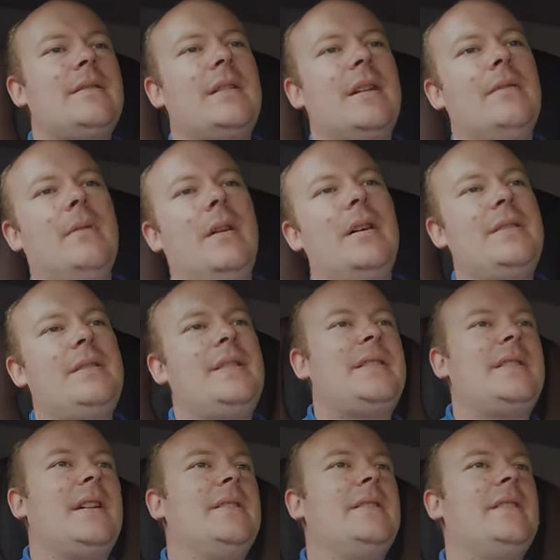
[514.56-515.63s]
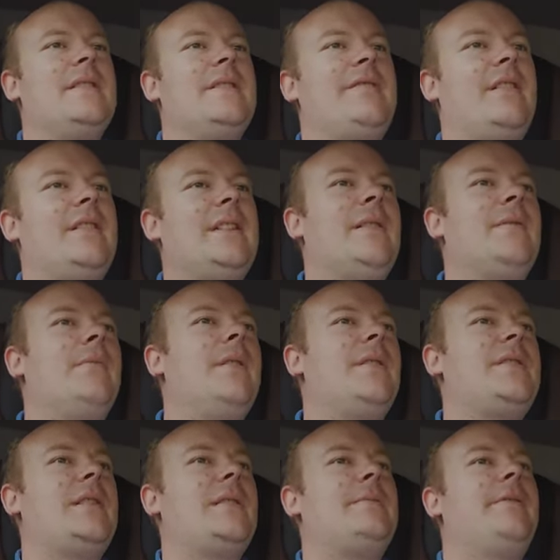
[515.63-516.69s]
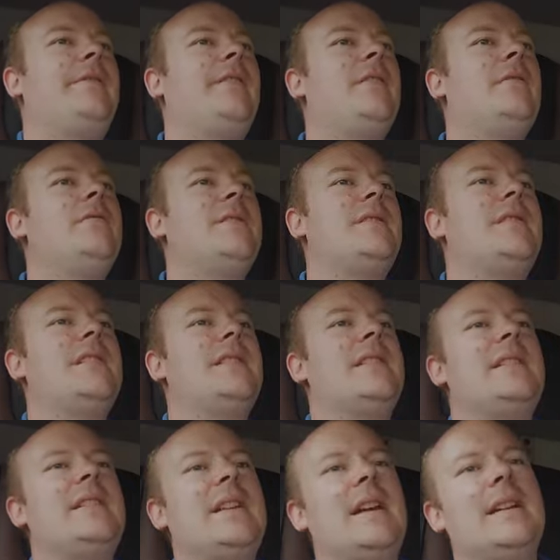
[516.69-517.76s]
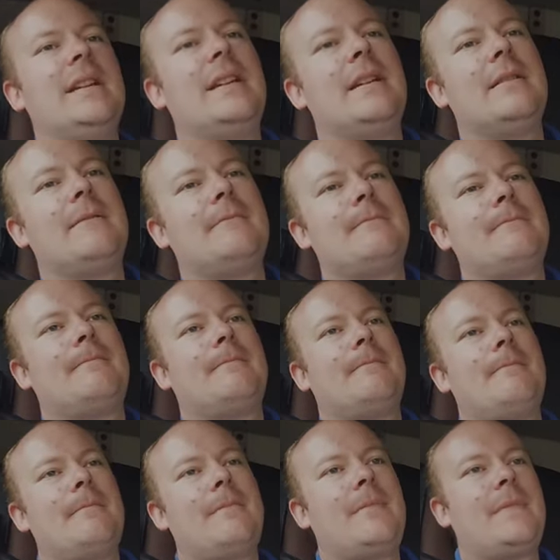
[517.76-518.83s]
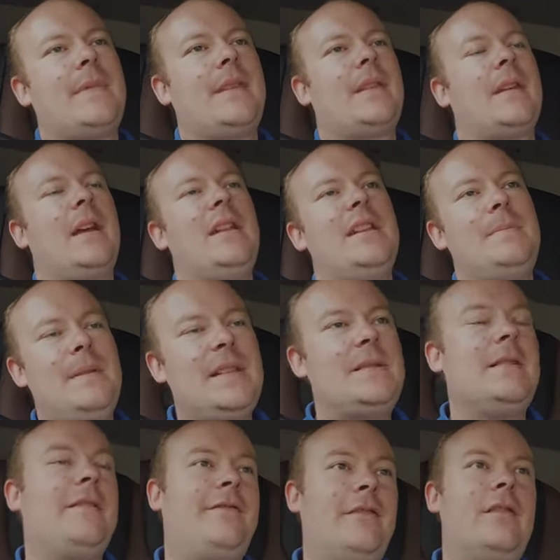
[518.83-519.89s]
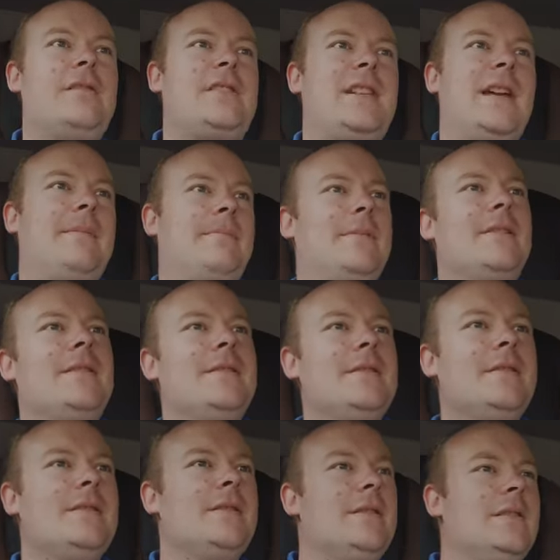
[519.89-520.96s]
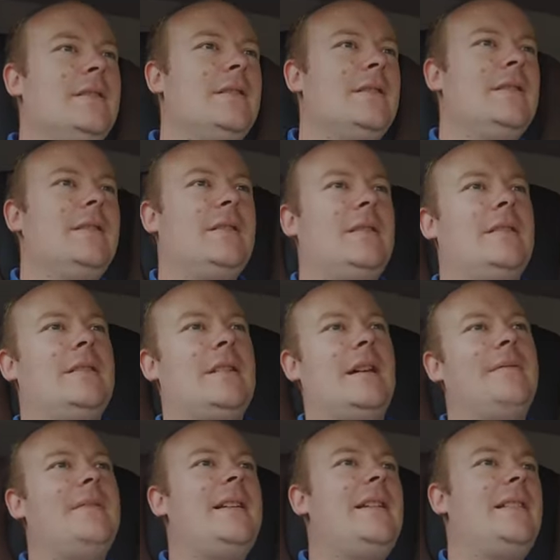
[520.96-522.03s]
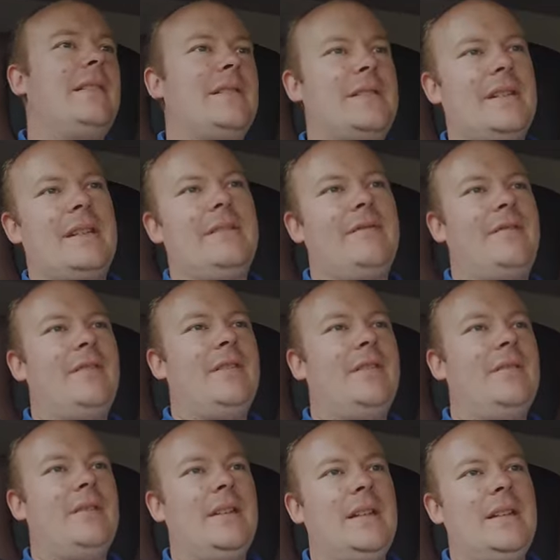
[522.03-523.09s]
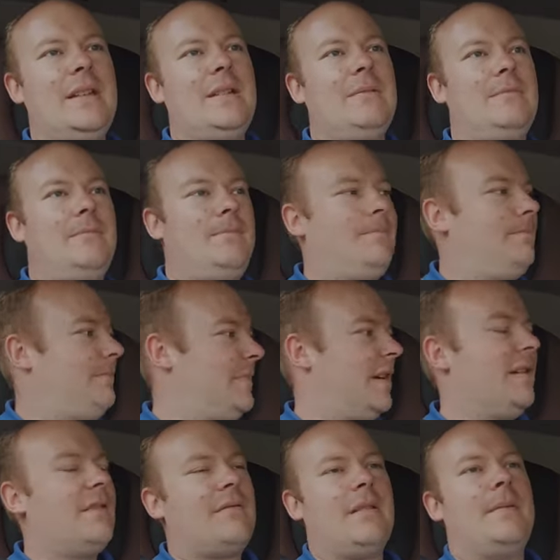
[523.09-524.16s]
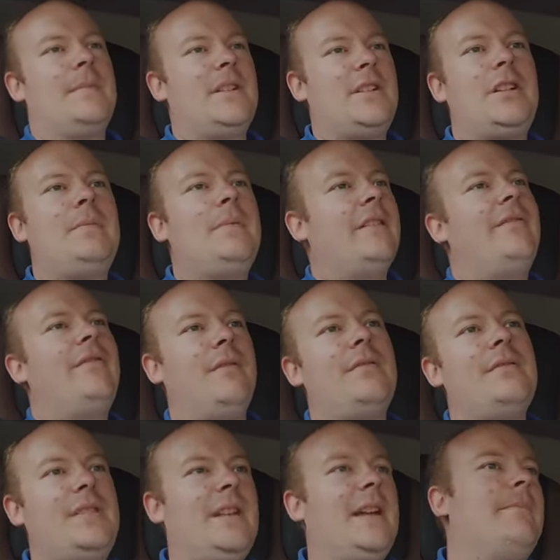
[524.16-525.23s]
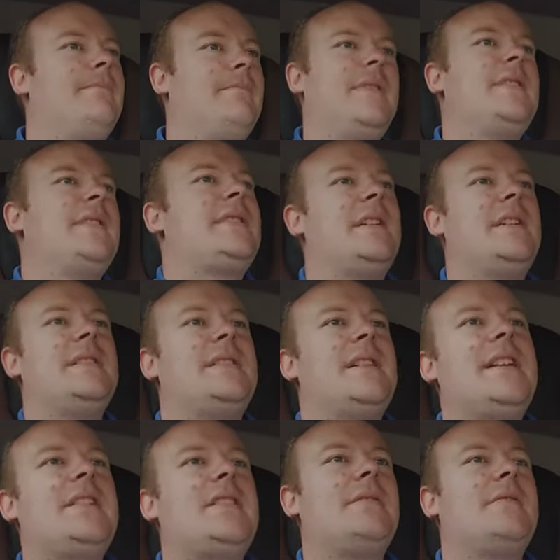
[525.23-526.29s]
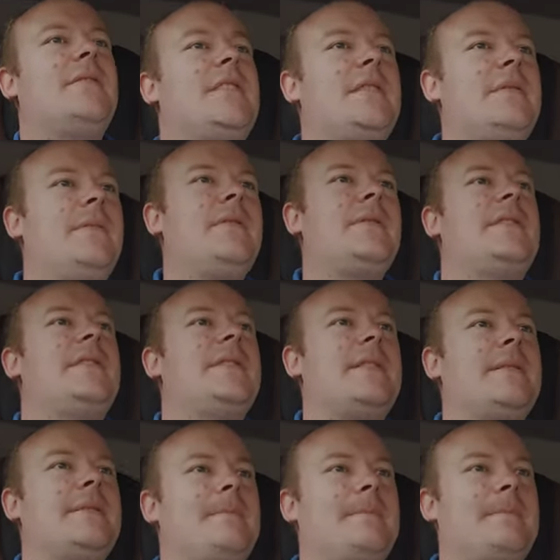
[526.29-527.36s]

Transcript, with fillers: So what I decided to do is find out what type of fuse does it take. And it's meant to be a 40 amp. Now I realised looking through the diagram there should be a 40 amp in a certain section, which there wasn't.